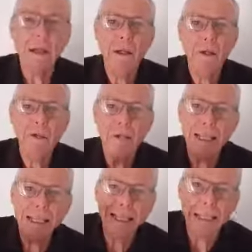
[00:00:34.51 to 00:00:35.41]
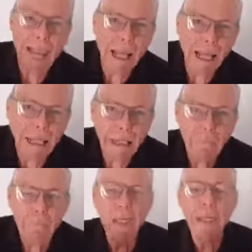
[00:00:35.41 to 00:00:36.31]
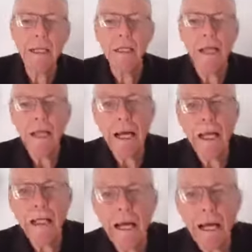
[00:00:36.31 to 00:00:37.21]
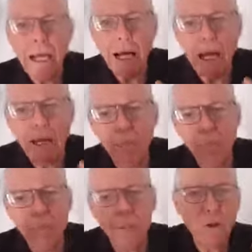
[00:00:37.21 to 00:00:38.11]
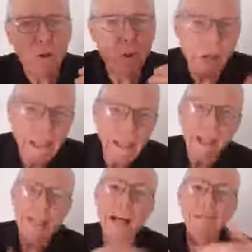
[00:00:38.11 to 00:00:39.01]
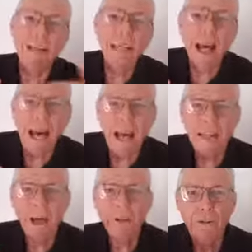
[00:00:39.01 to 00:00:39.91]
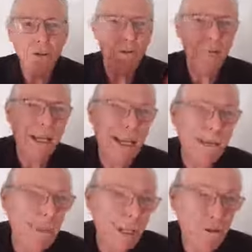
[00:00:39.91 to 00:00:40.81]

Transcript: You're at least selling some things. And then 20 years after that, you become that